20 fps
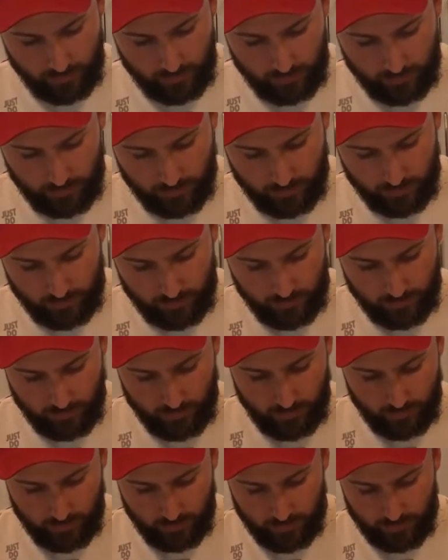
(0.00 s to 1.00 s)

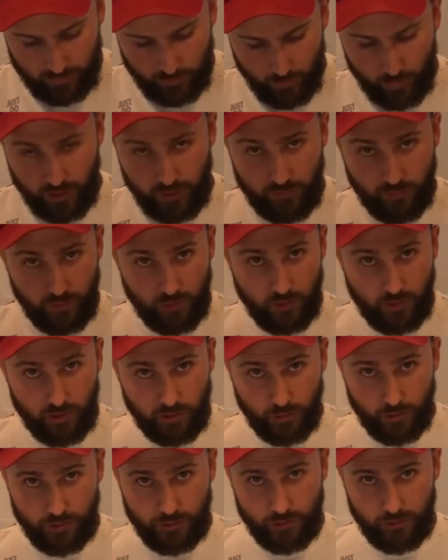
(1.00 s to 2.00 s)
And then we'll give you a
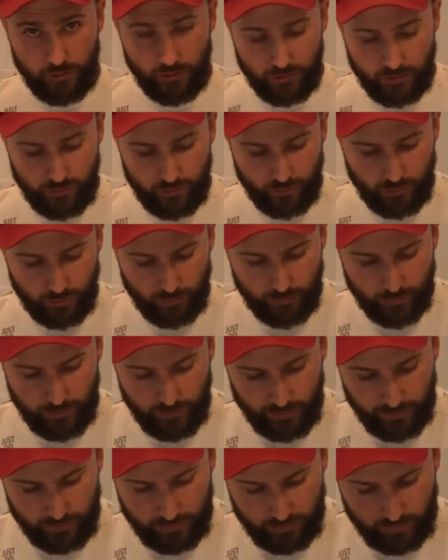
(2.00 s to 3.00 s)
closer look too,
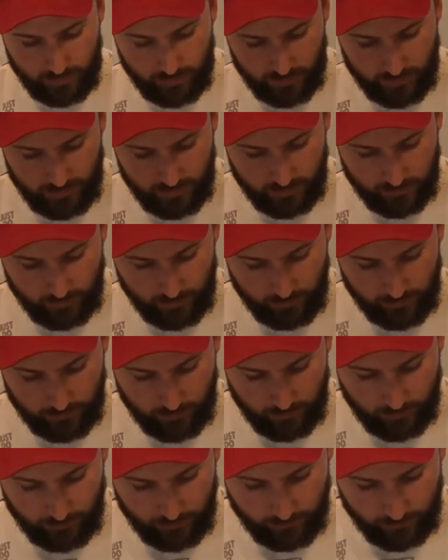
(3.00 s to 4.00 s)
but let's give it a
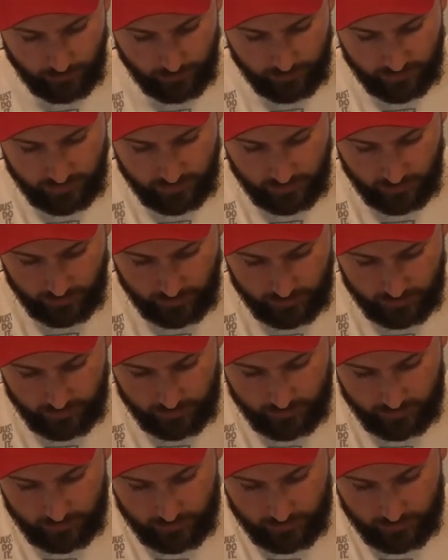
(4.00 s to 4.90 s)
few first cuts.